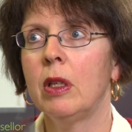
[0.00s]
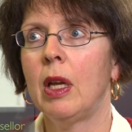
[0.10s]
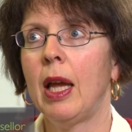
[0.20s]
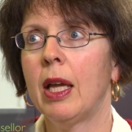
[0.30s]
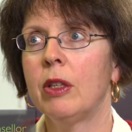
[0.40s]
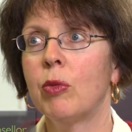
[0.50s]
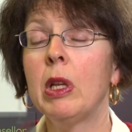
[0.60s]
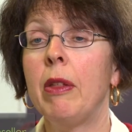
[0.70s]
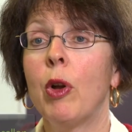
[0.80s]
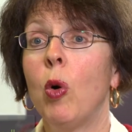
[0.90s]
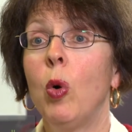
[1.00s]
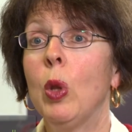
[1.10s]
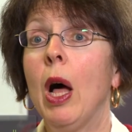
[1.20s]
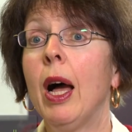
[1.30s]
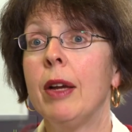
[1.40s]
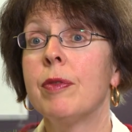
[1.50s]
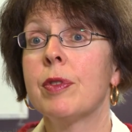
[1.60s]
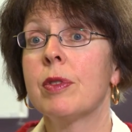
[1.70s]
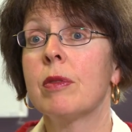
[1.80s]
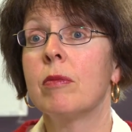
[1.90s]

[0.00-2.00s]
and really their whole lives.